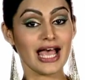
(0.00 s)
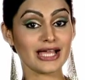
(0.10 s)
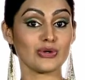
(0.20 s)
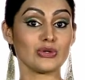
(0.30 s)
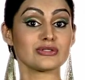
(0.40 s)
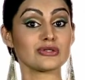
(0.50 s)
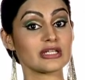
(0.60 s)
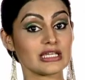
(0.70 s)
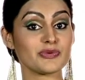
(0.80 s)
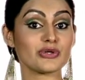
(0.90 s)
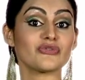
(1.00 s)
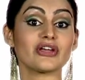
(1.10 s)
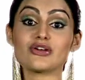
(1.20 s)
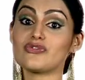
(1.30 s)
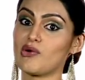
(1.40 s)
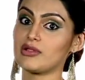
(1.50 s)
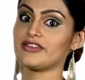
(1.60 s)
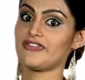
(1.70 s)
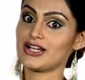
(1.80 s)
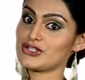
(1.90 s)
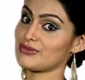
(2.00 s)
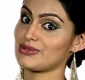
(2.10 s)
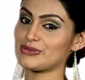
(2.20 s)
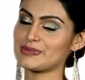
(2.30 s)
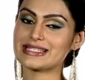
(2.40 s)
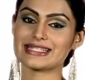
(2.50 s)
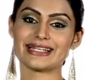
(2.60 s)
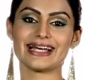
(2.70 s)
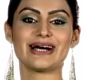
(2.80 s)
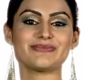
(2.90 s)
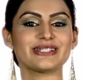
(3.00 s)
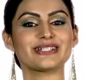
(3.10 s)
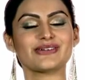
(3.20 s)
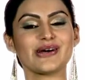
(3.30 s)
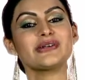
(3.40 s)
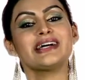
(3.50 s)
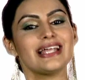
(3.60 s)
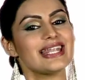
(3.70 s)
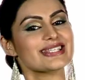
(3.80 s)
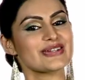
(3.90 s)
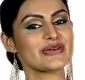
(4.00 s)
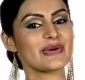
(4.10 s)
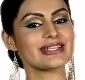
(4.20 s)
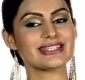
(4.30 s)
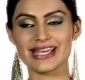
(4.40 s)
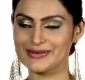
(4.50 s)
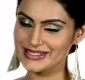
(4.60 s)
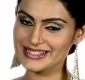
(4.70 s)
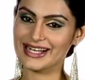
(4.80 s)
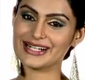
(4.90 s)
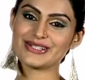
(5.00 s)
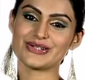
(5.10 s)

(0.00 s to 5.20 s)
and also keep you aware of all the fashion bloopers that are happening around. Let's go to our segment, Style